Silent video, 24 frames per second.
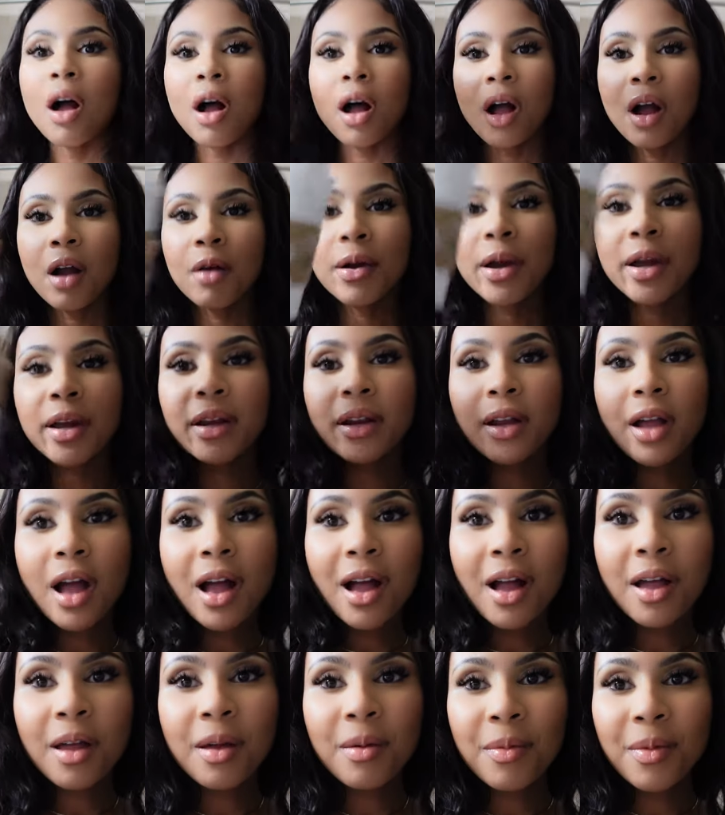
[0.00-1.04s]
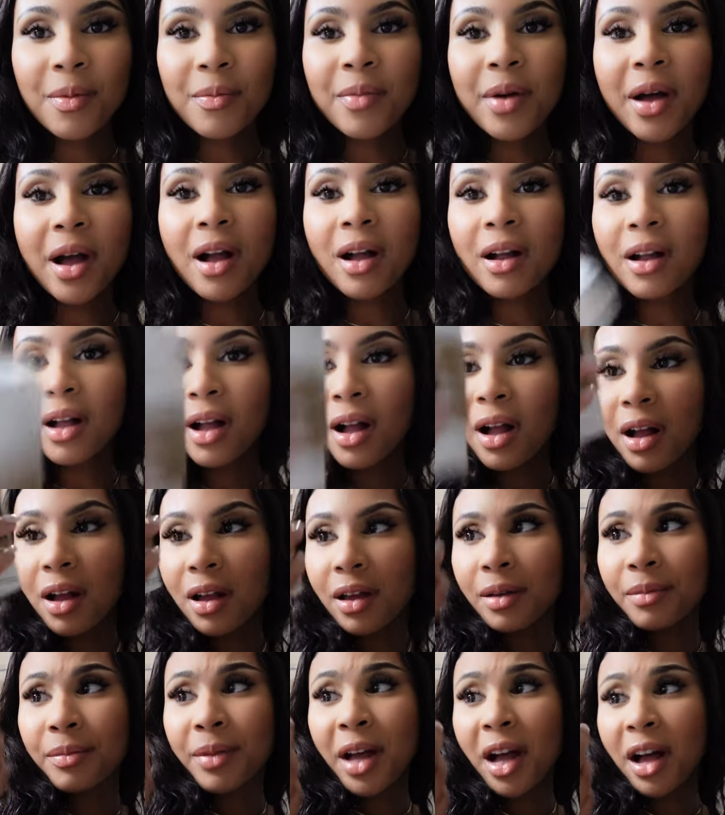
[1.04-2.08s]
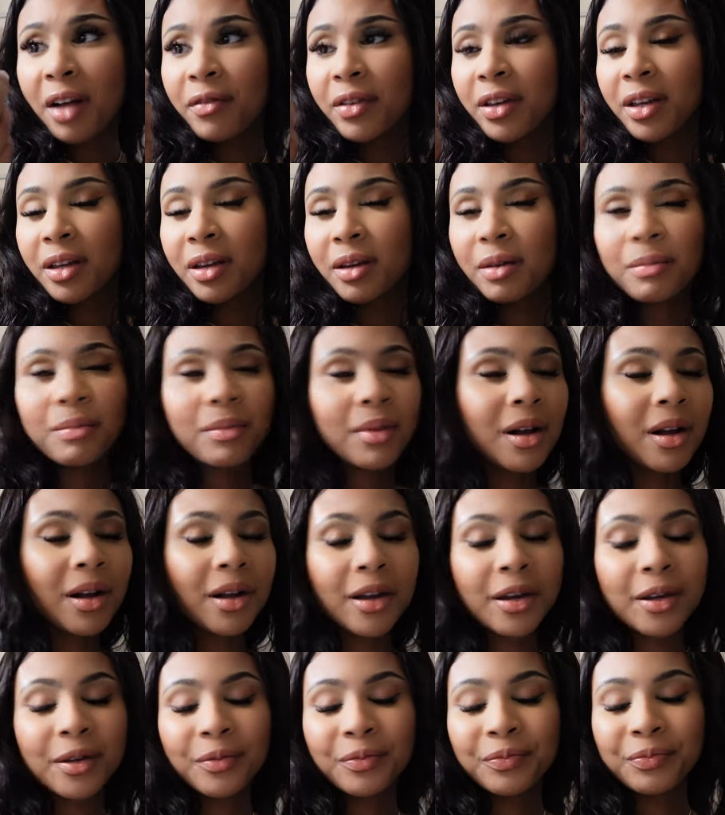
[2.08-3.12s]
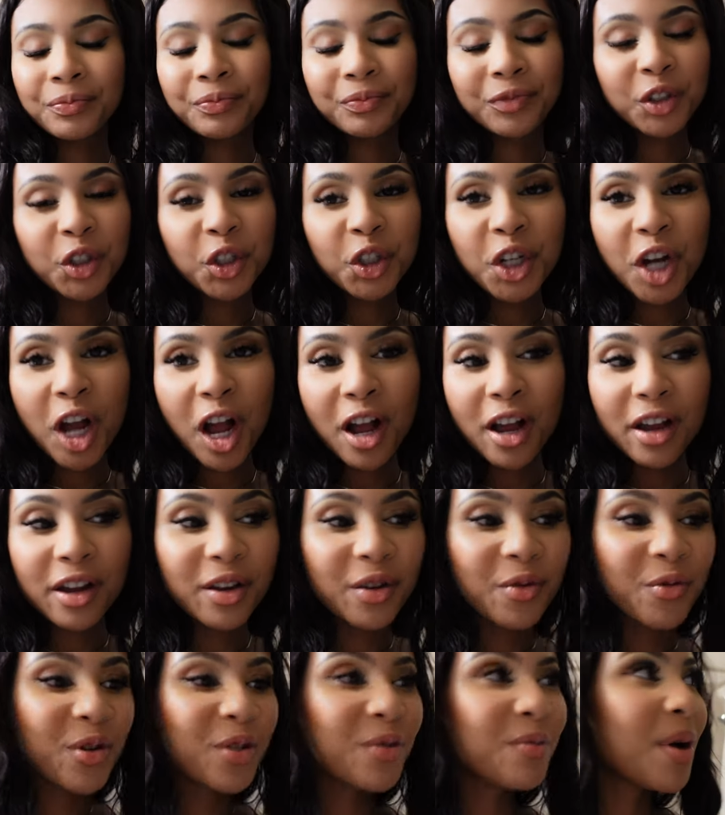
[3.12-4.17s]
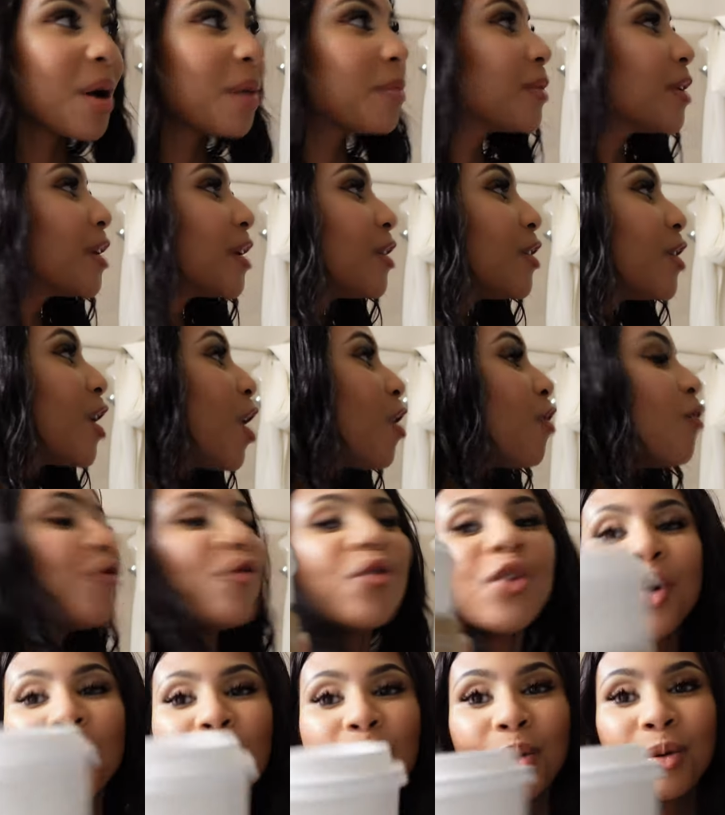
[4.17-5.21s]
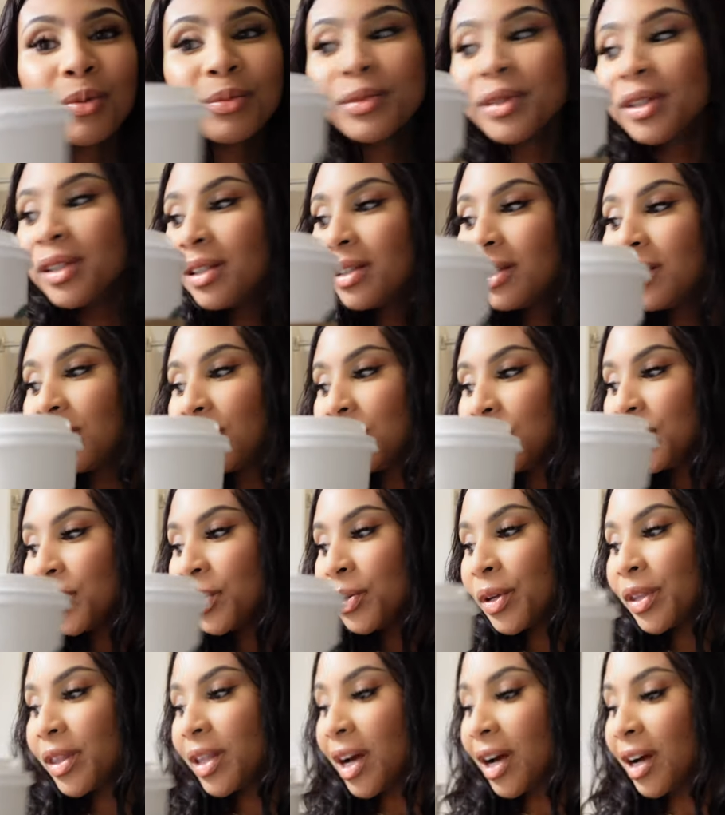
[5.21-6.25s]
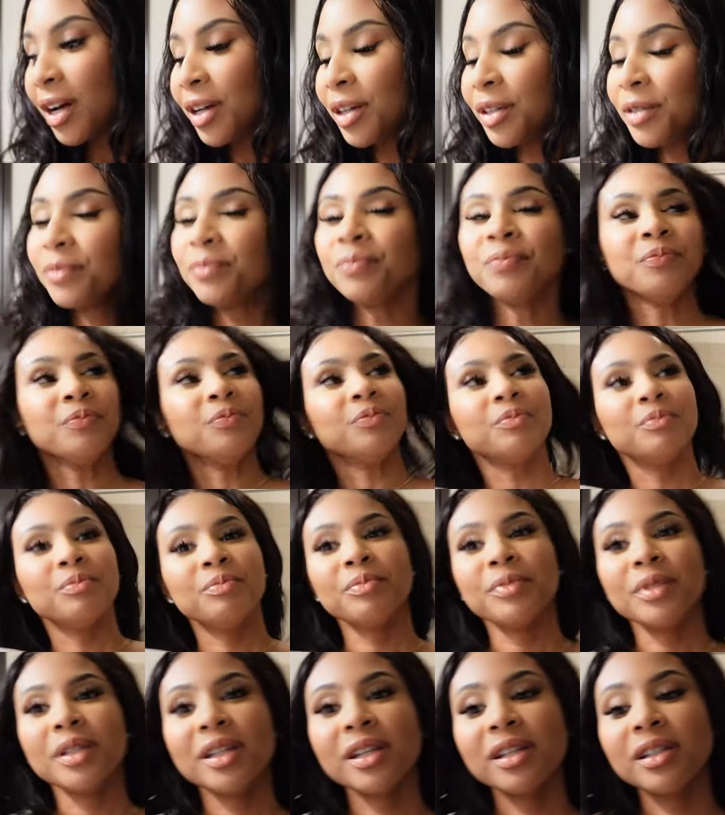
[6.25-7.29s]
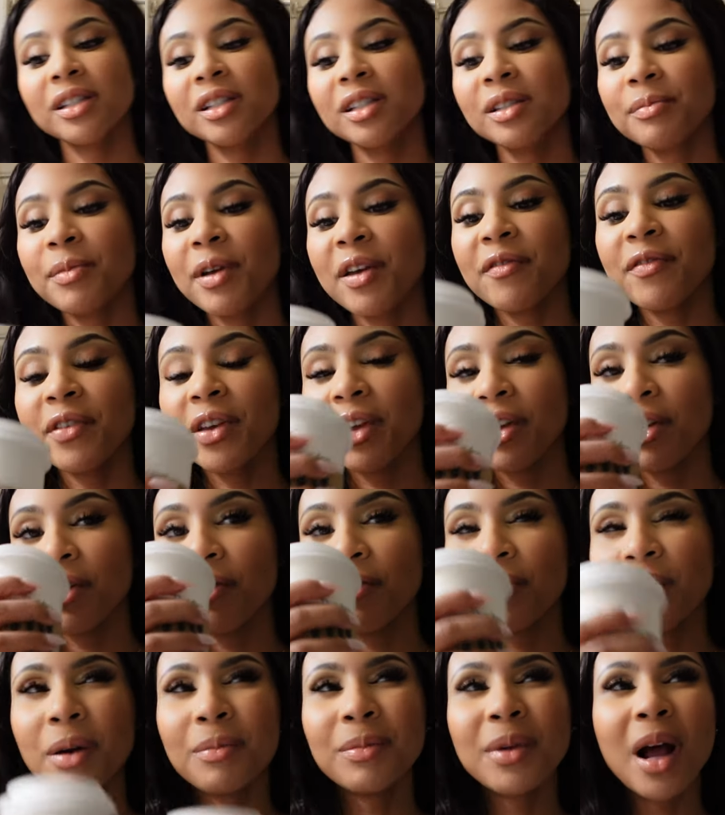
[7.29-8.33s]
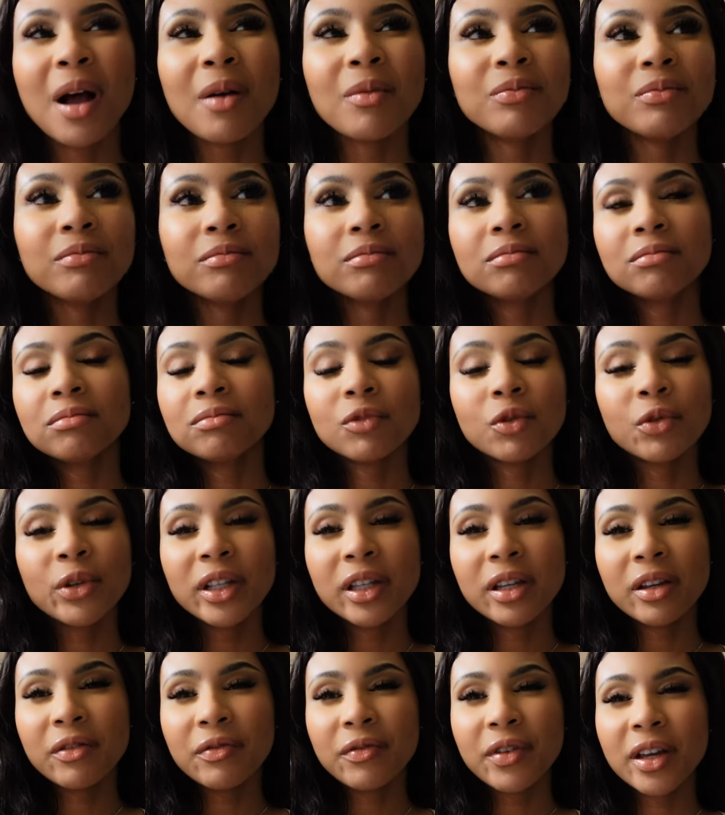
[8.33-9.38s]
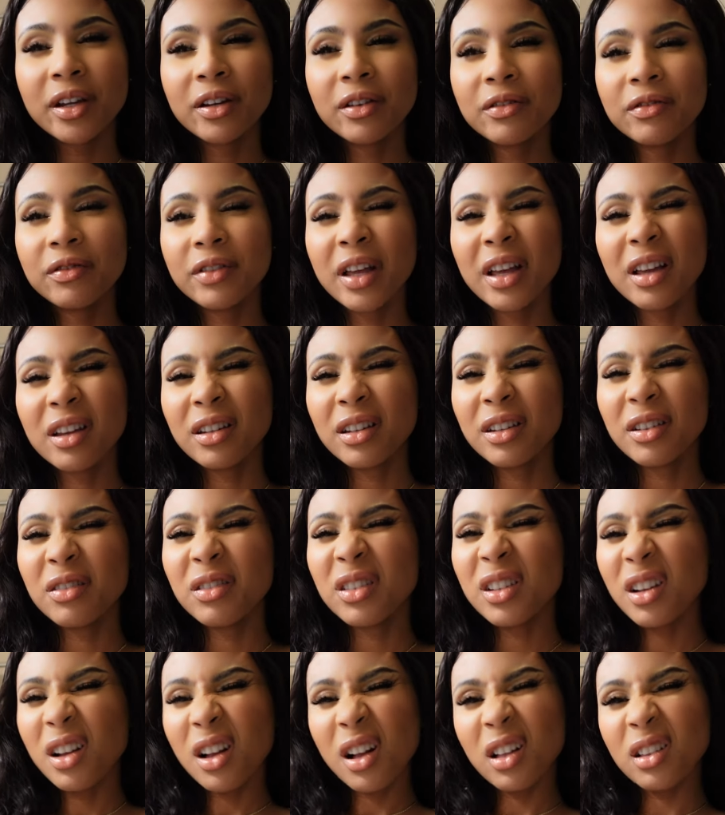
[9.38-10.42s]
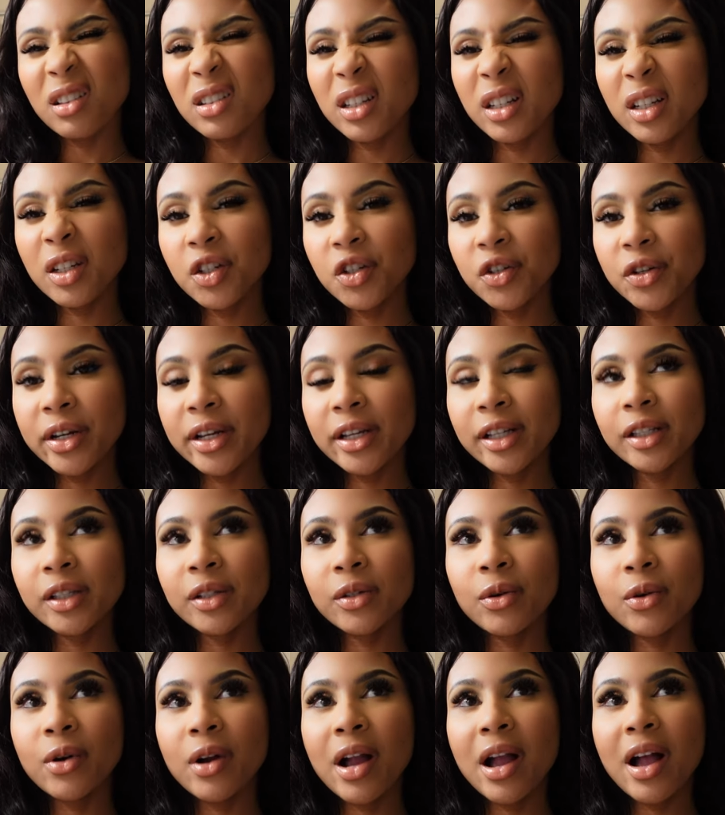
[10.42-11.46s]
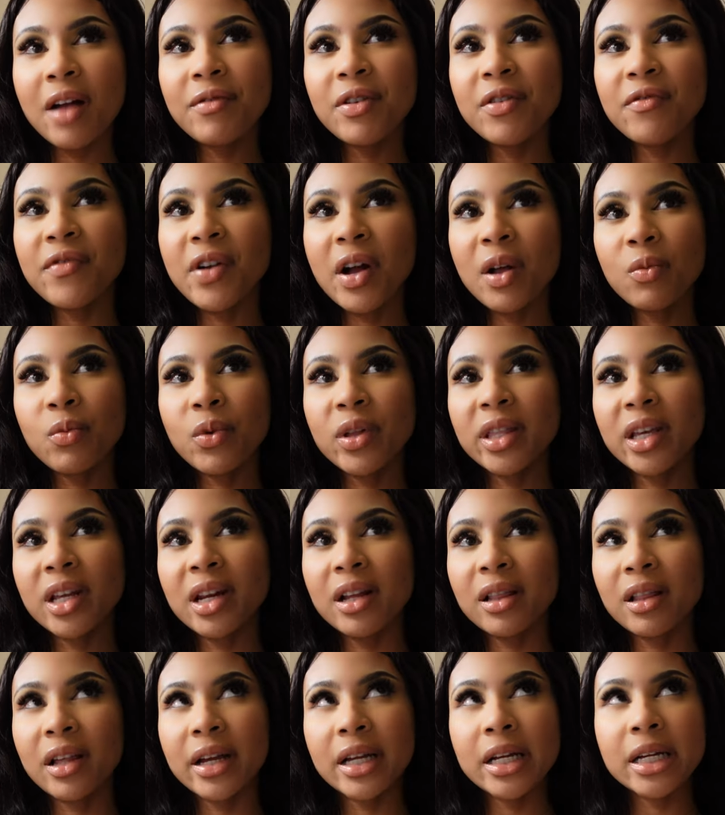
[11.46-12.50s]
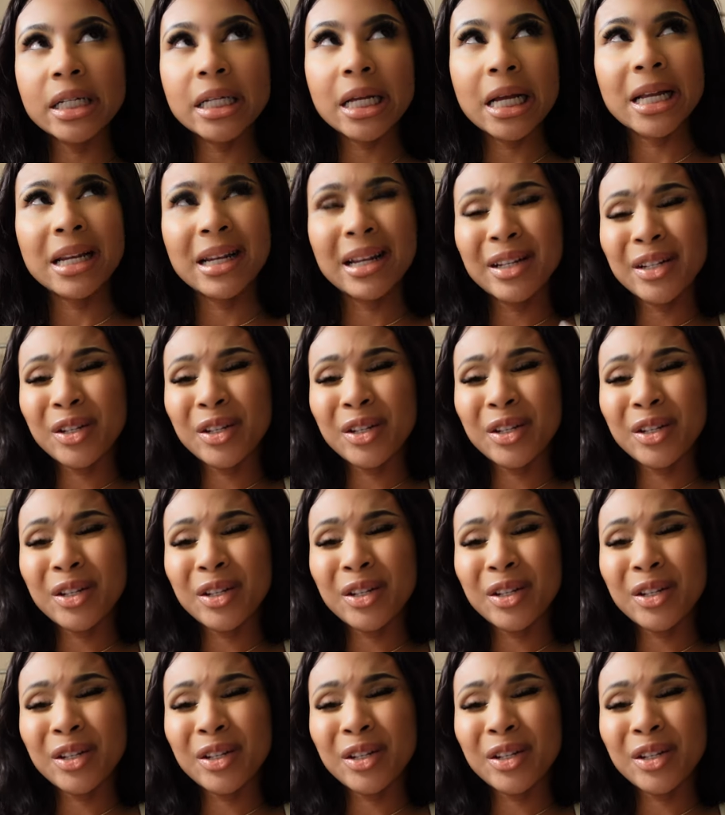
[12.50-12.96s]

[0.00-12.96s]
All right, I'm back. I'm having my chai with pumpkin foam, still doing that because it's my fave. I'm not really a fan of any of the holiday drinks, or I haven't found one that I like, and I